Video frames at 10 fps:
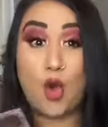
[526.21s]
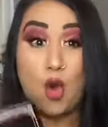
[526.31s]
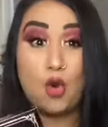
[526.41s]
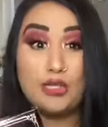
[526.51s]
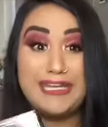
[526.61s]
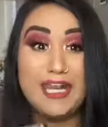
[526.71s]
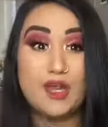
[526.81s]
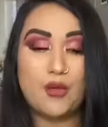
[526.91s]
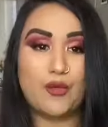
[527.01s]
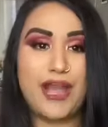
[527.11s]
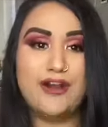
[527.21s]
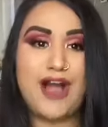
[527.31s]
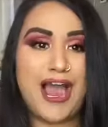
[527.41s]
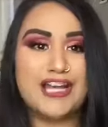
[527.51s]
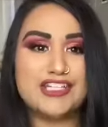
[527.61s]
Holy Grail
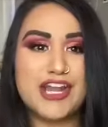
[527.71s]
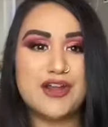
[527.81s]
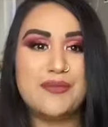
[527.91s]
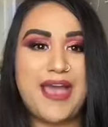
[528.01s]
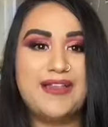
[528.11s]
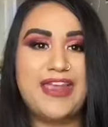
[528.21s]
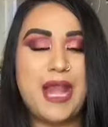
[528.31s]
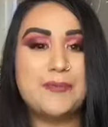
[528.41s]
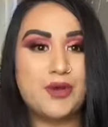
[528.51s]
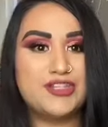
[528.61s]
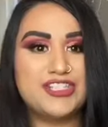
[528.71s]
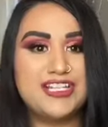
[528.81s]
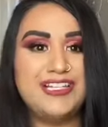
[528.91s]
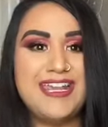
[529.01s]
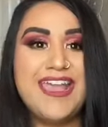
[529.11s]
eyeshadow palette, and
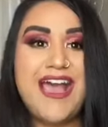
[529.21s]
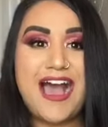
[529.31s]
personally,